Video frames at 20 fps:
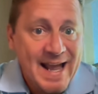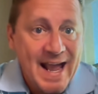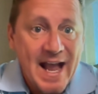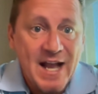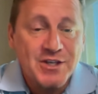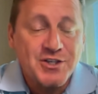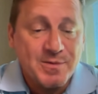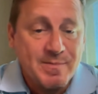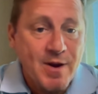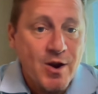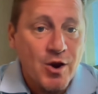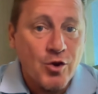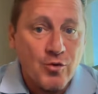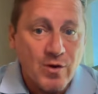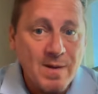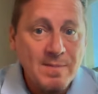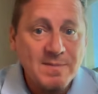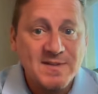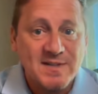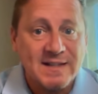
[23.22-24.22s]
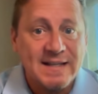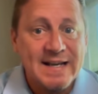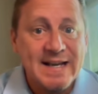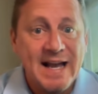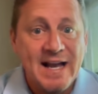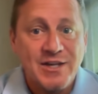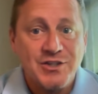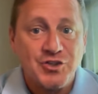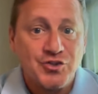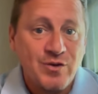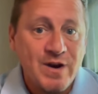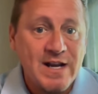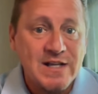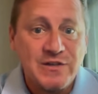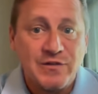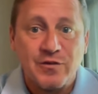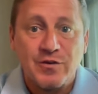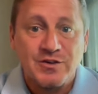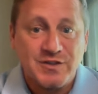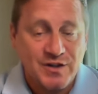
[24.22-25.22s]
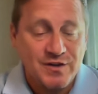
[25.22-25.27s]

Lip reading: and Jameer Grimsley as transfers.